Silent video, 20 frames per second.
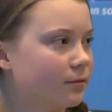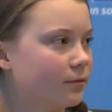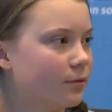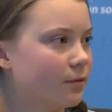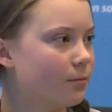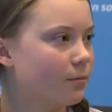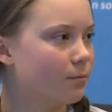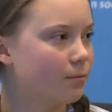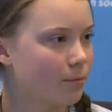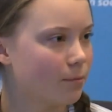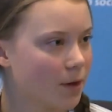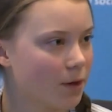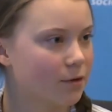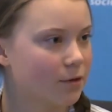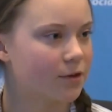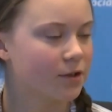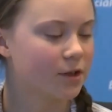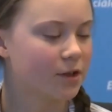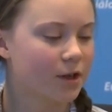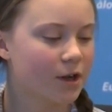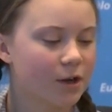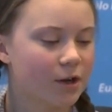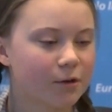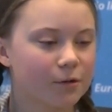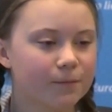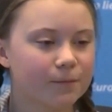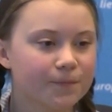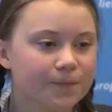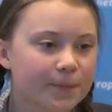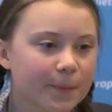Paris. Paris.
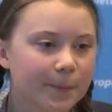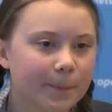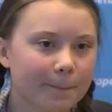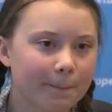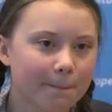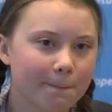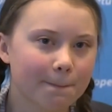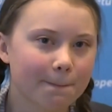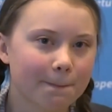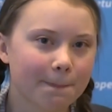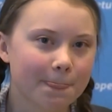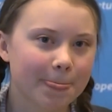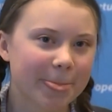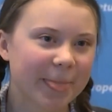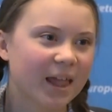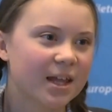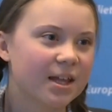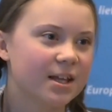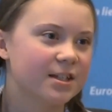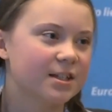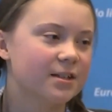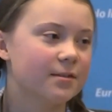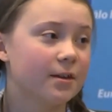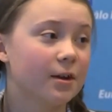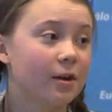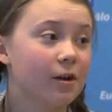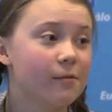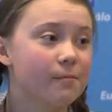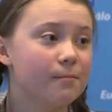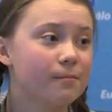Oh, yes.
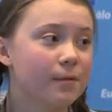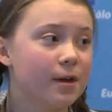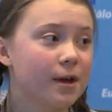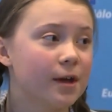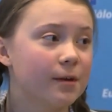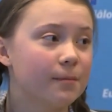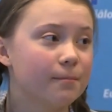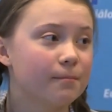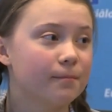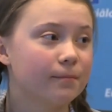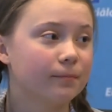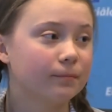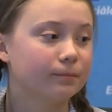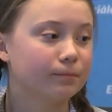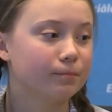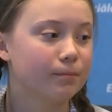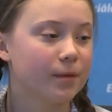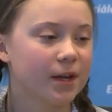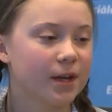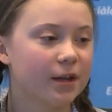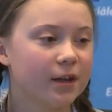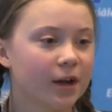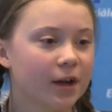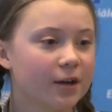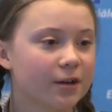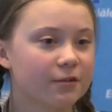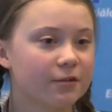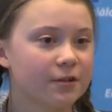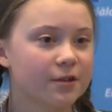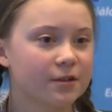There are um, many
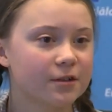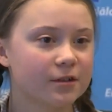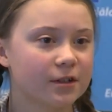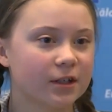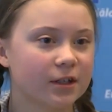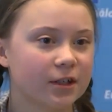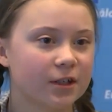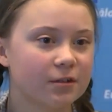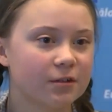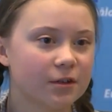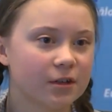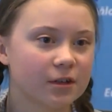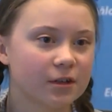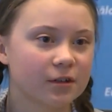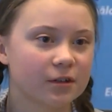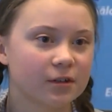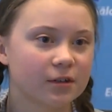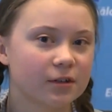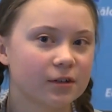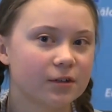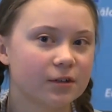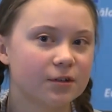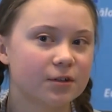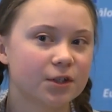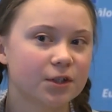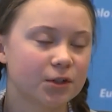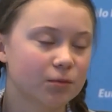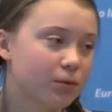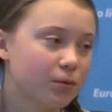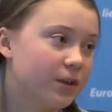countries, including
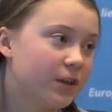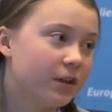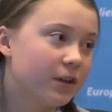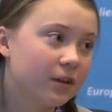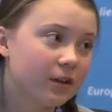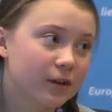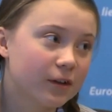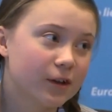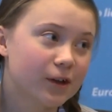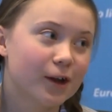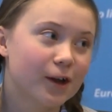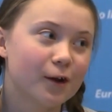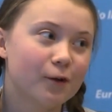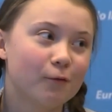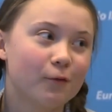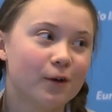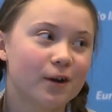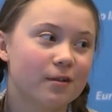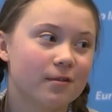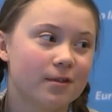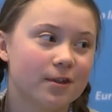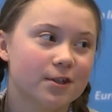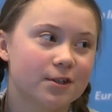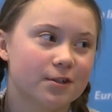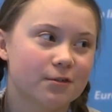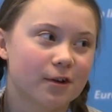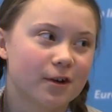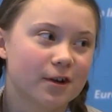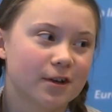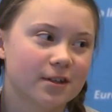Sweden, where the
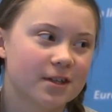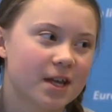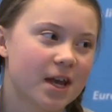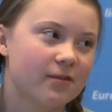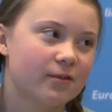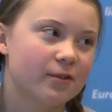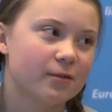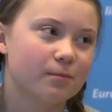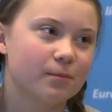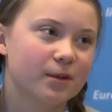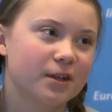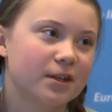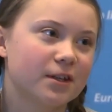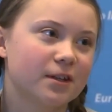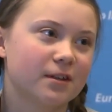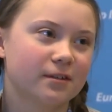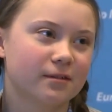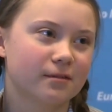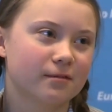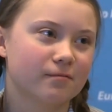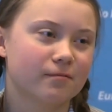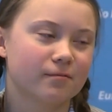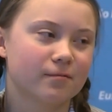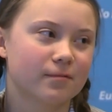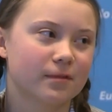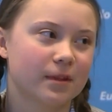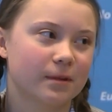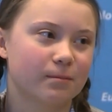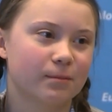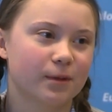strikes haven't been
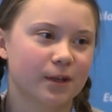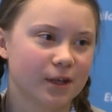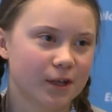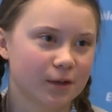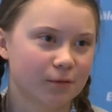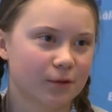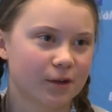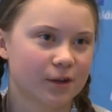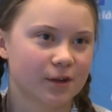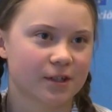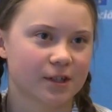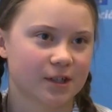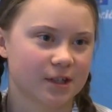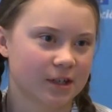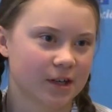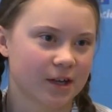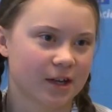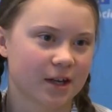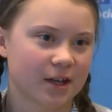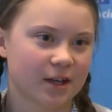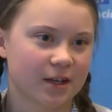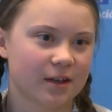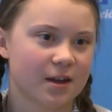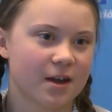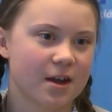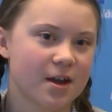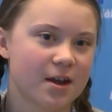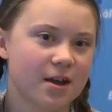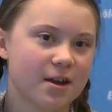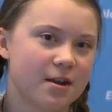that big. Where it's like
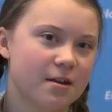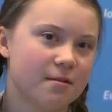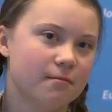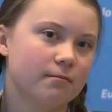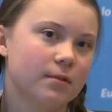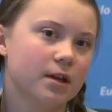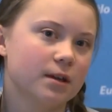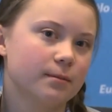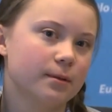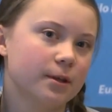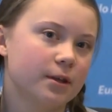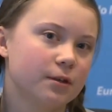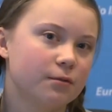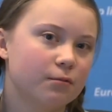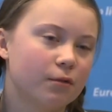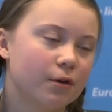maybe